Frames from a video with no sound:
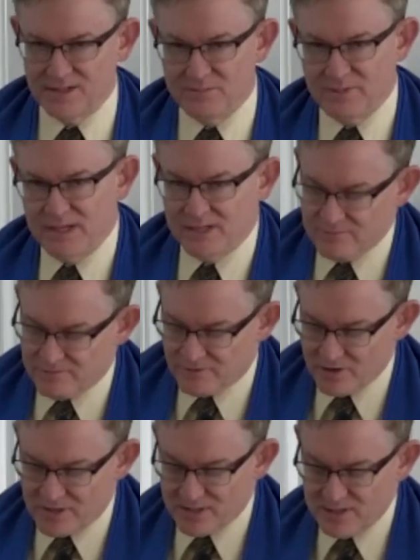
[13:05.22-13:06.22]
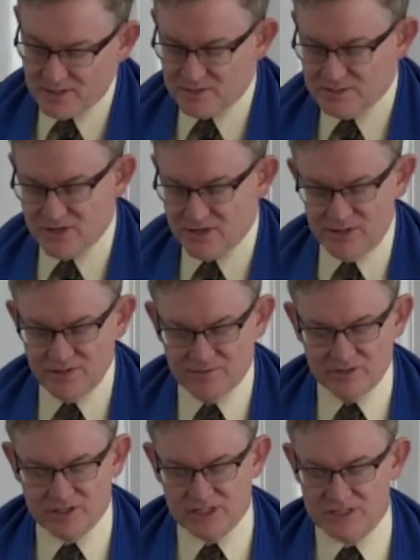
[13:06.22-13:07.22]
Being converted in Unitarian
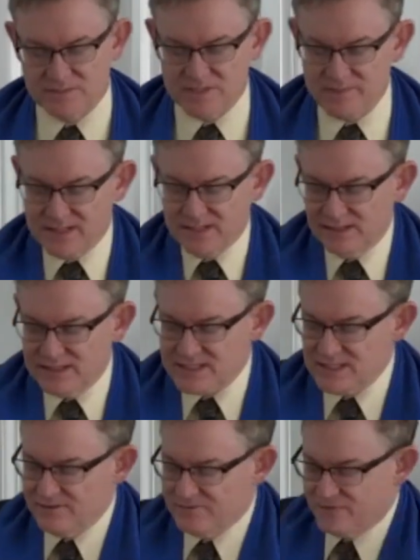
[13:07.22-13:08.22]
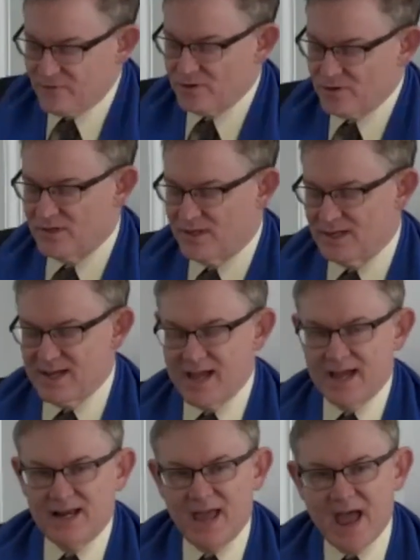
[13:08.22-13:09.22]
Universalism is about listening for
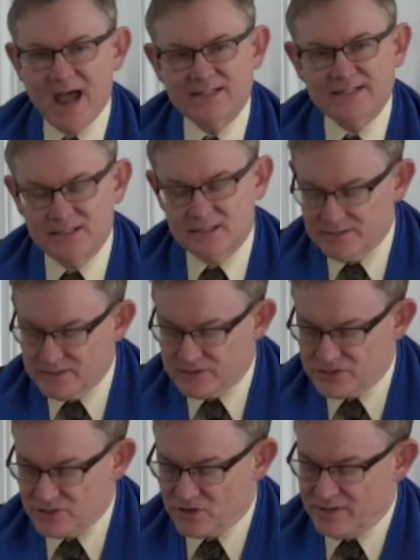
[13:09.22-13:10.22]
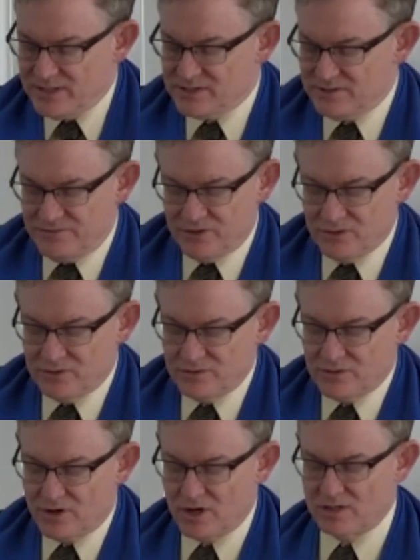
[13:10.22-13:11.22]
and acting on the stirrings of your own
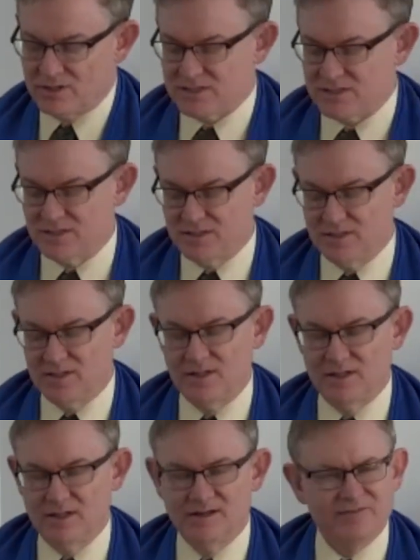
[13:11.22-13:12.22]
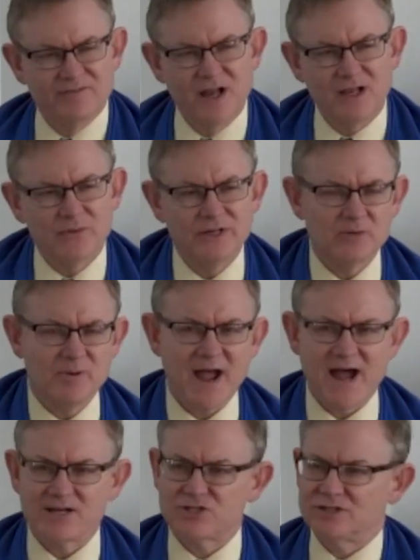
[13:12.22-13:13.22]
heart and following your
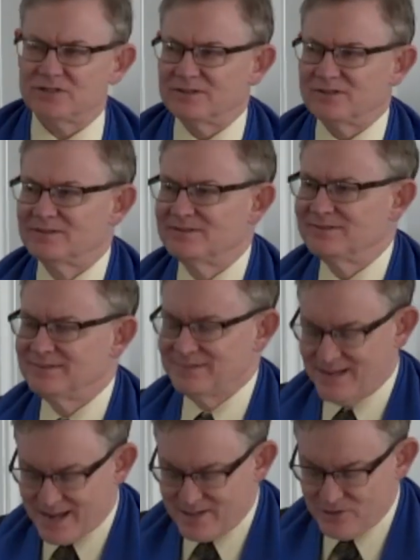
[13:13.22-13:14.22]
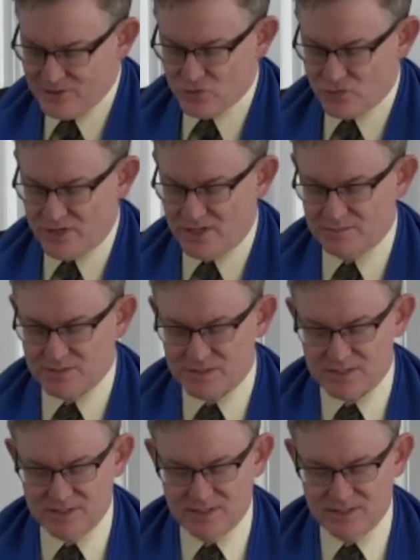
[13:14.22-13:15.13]
passion and your dreams.